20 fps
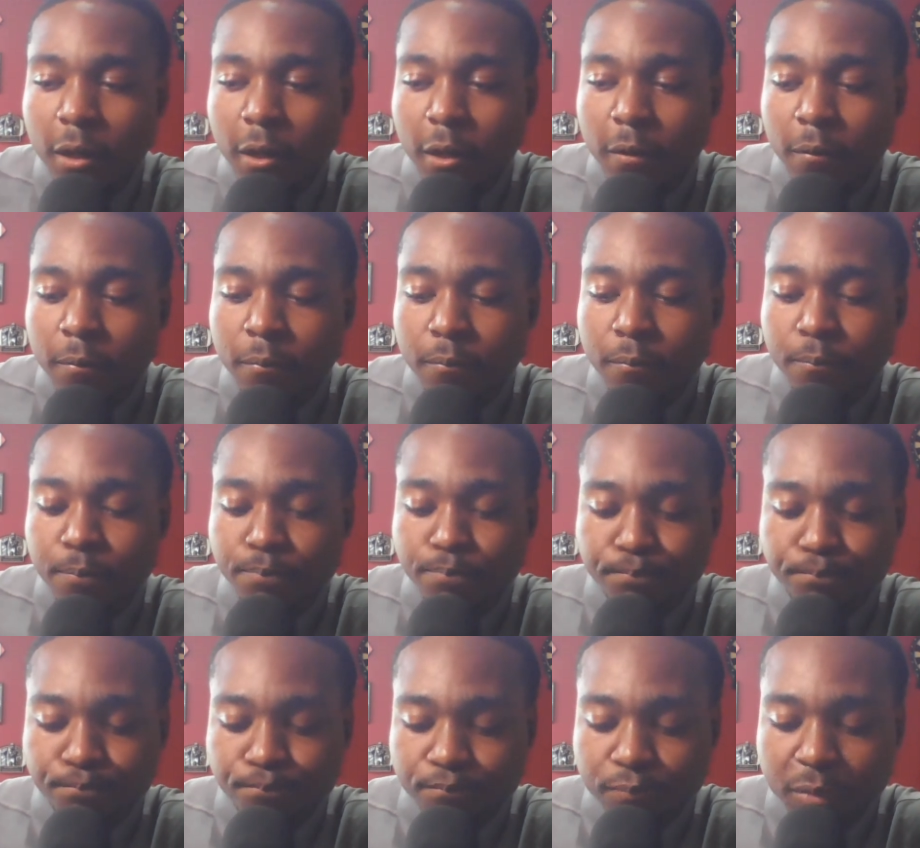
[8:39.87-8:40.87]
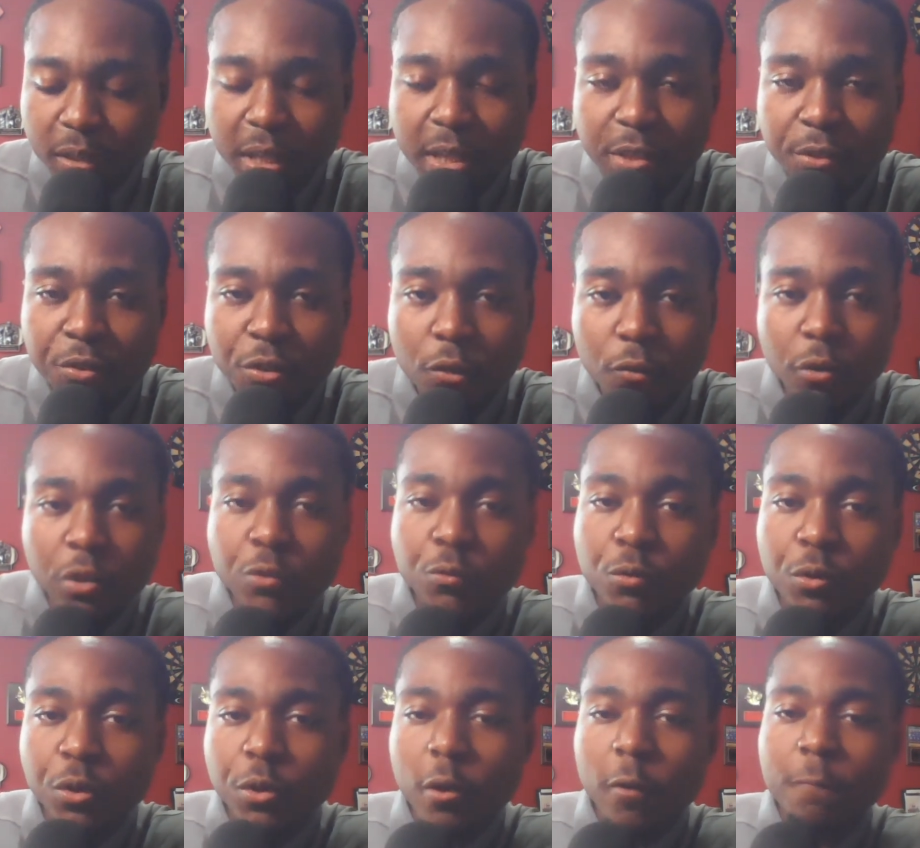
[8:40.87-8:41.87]
There's
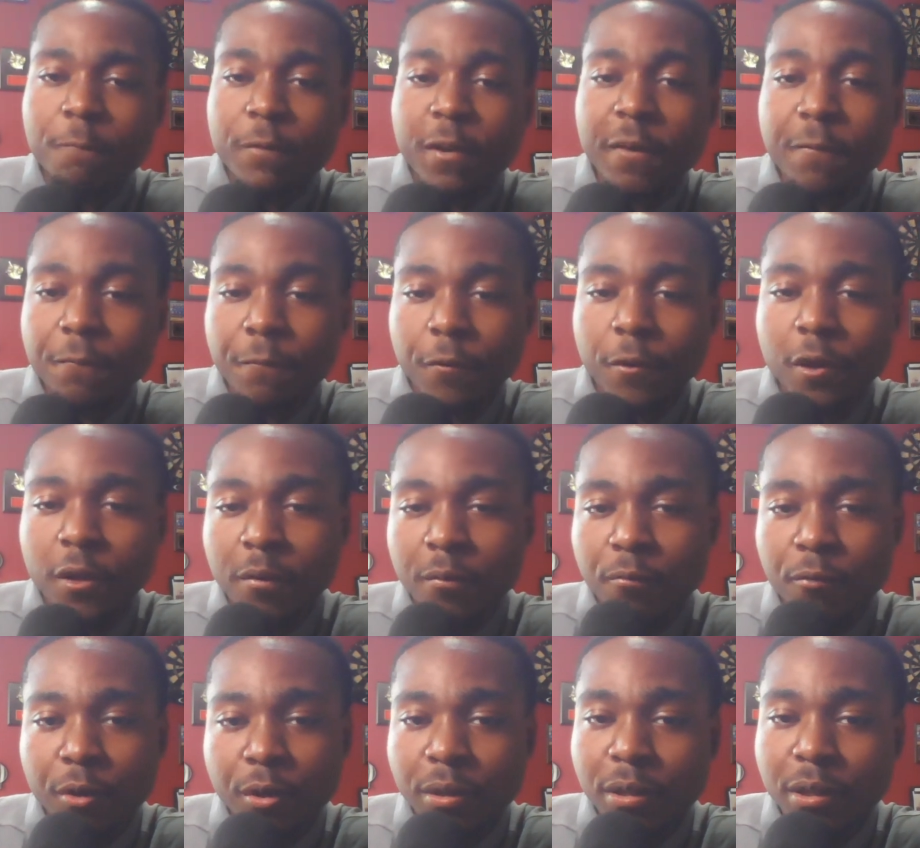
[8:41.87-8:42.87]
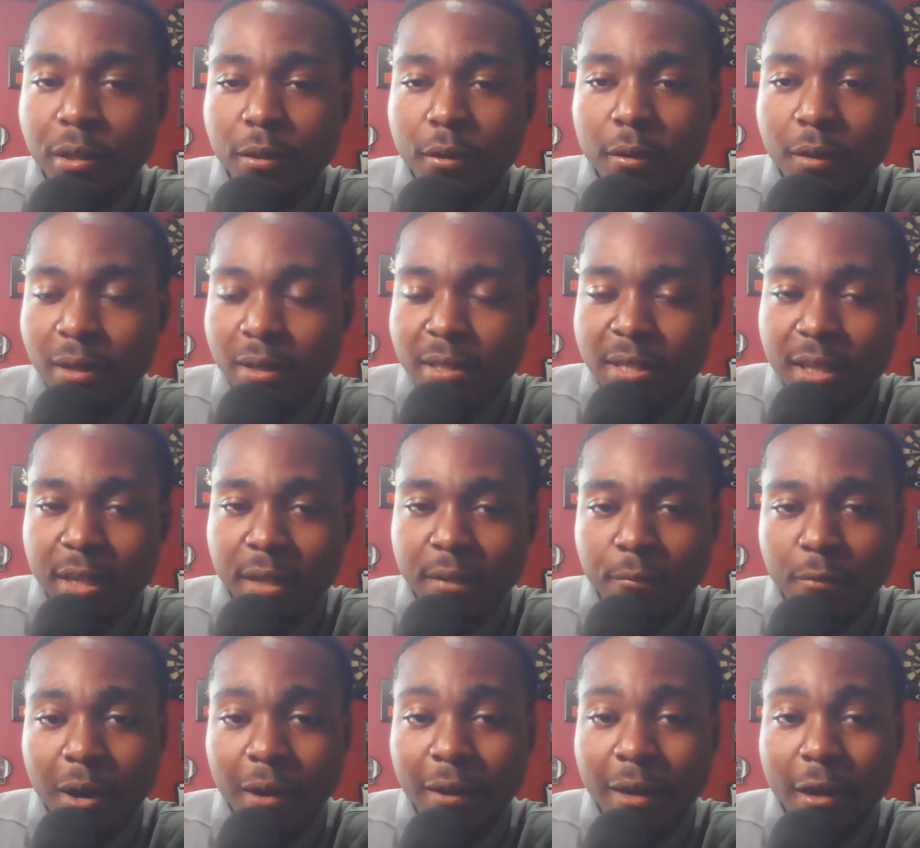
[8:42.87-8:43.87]
really no fit for him really on a
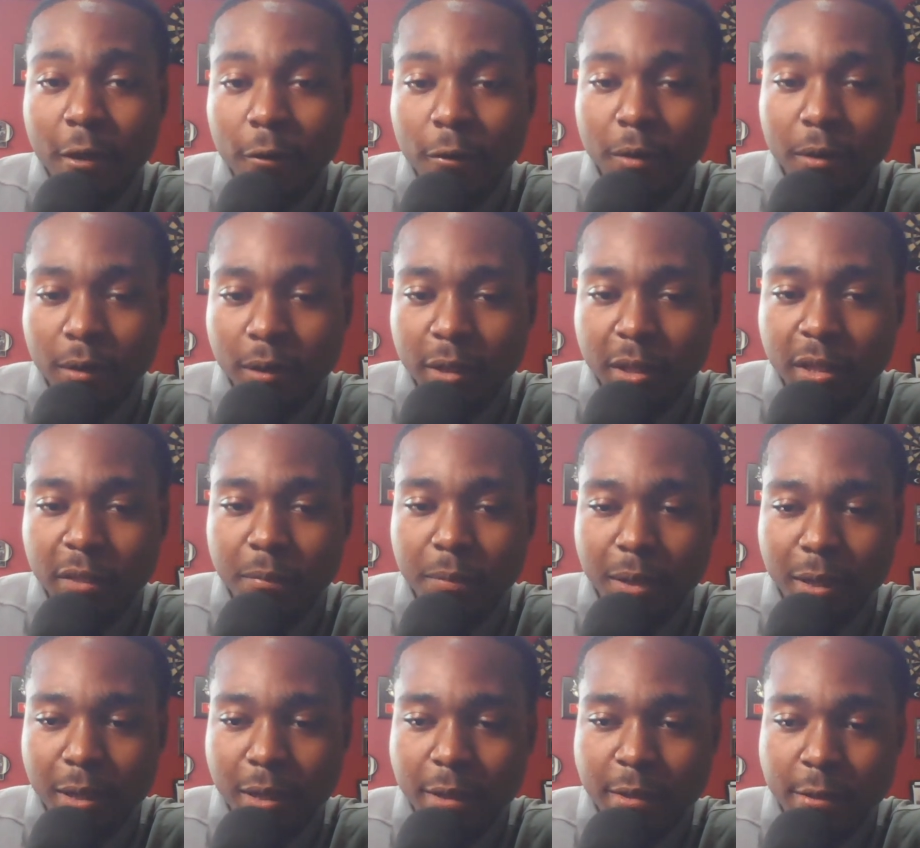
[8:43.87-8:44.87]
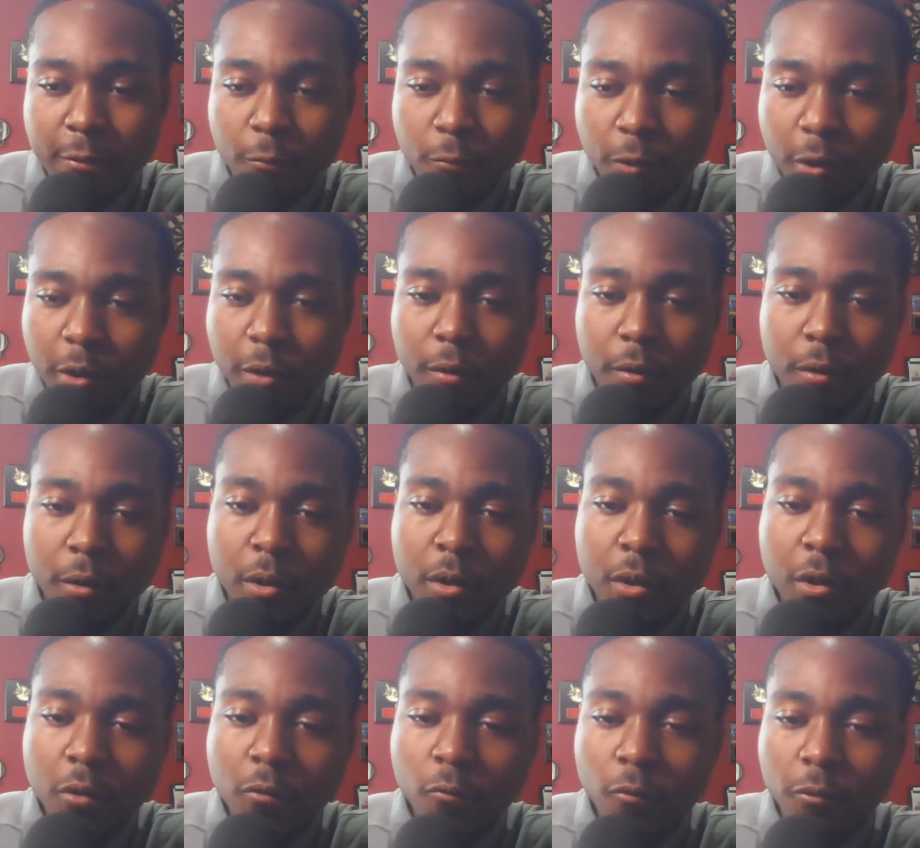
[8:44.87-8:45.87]
team right now in the league because of where
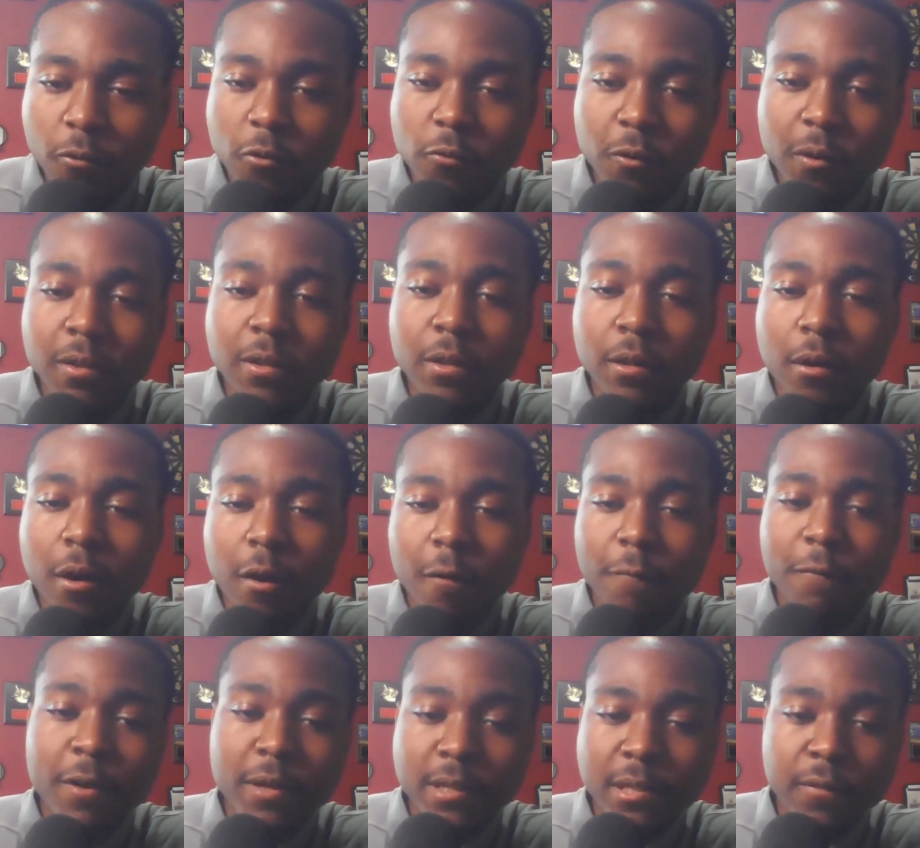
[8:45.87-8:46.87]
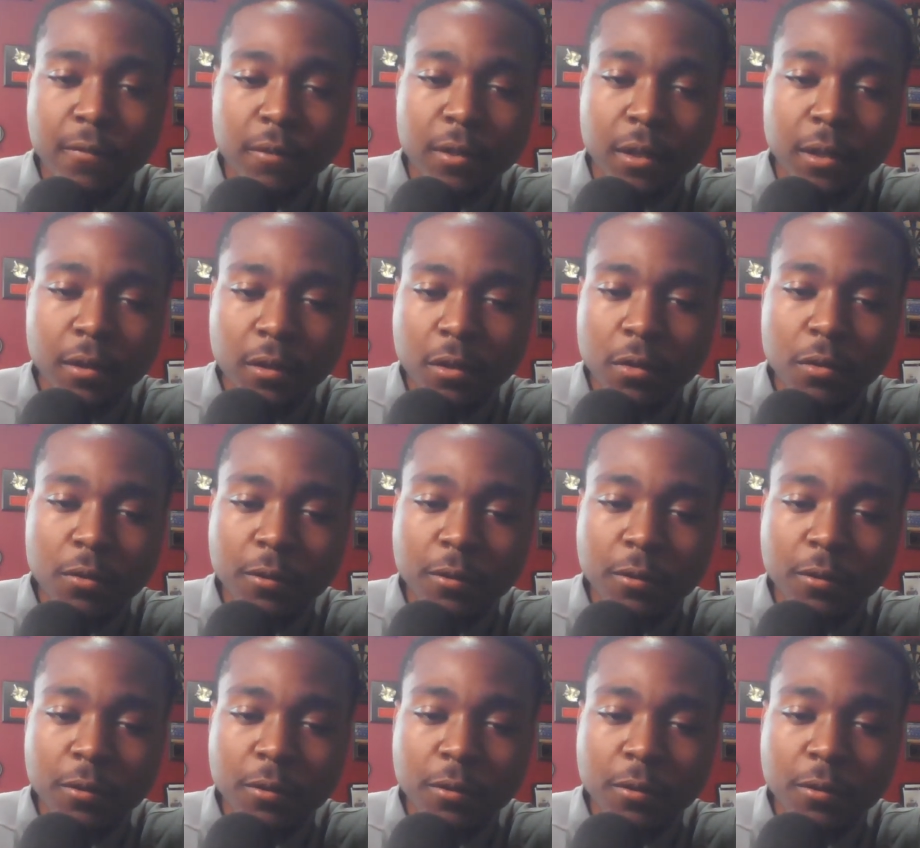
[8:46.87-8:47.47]
we're trending offensively.